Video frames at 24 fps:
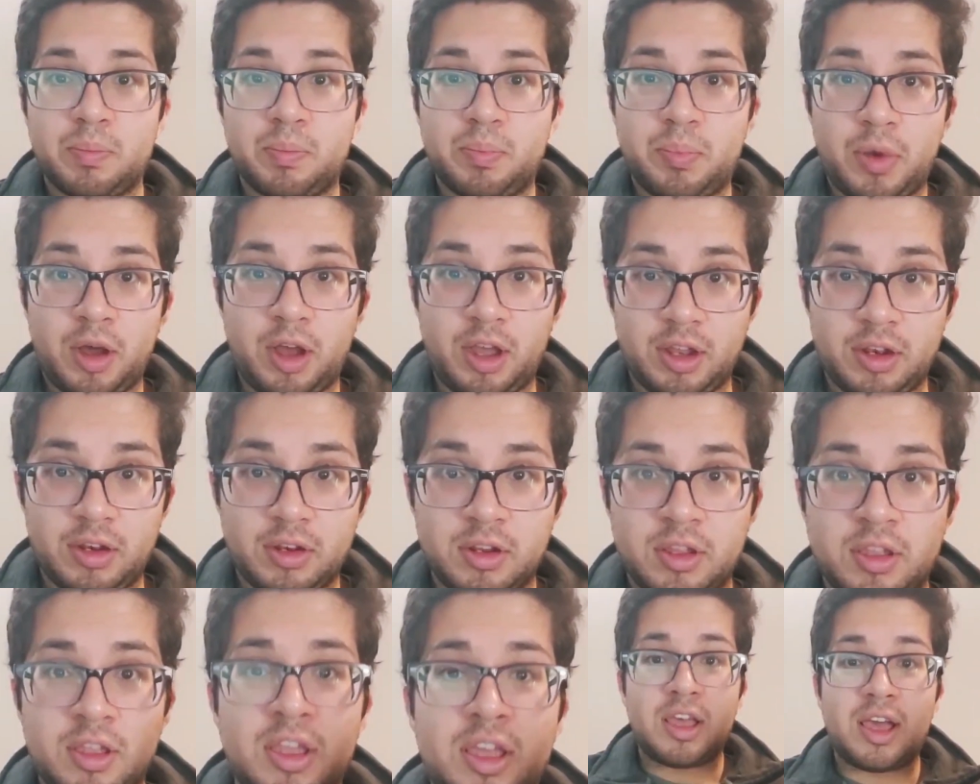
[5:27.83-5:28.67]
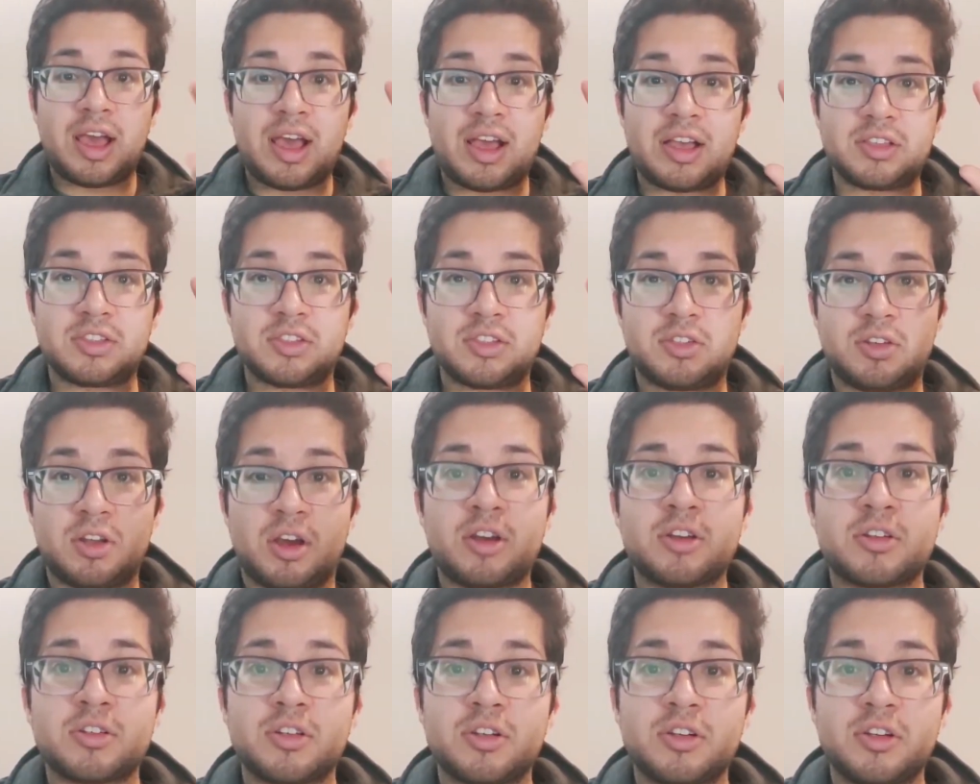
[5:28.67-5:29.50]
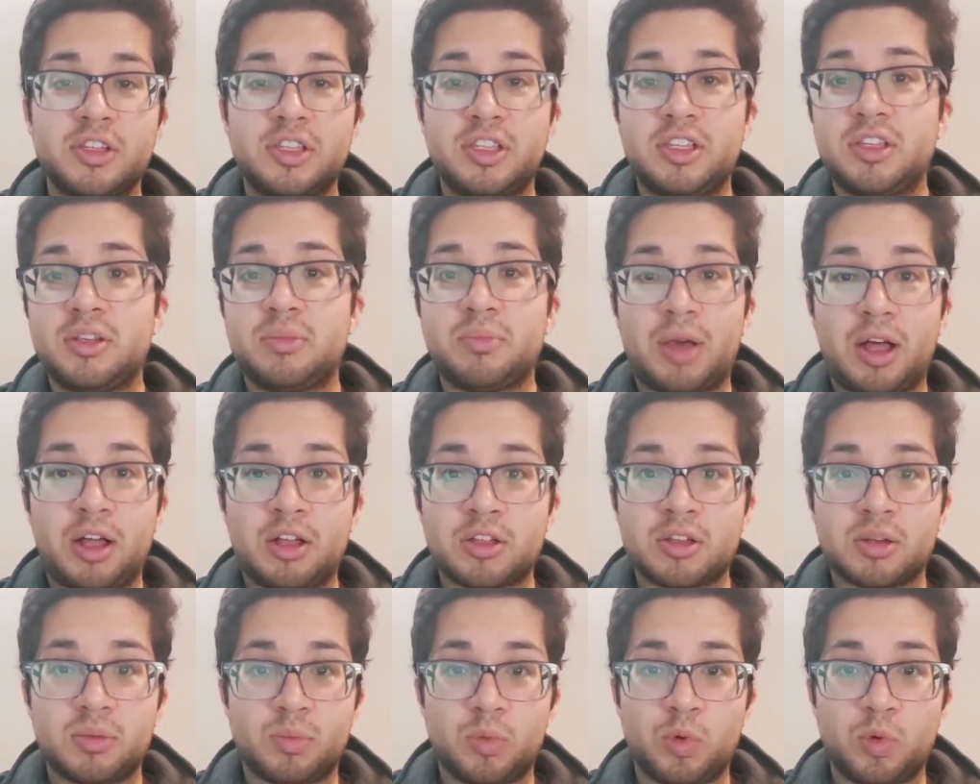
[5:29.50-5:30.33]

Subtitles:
But, as Dr. Ian Malcolm